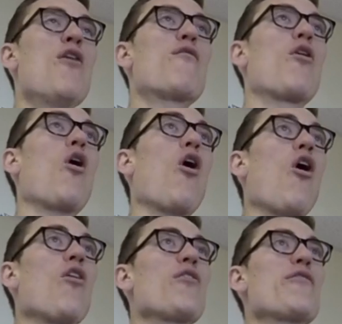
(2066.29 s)
for
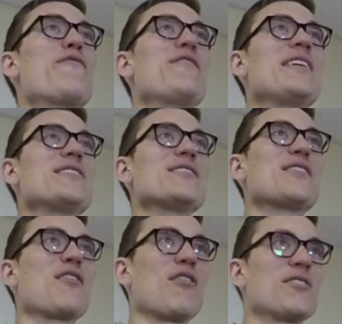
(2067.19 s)
all of the phases
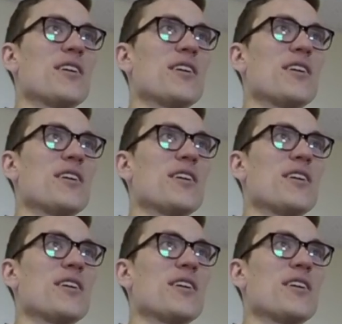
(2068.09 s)
that are to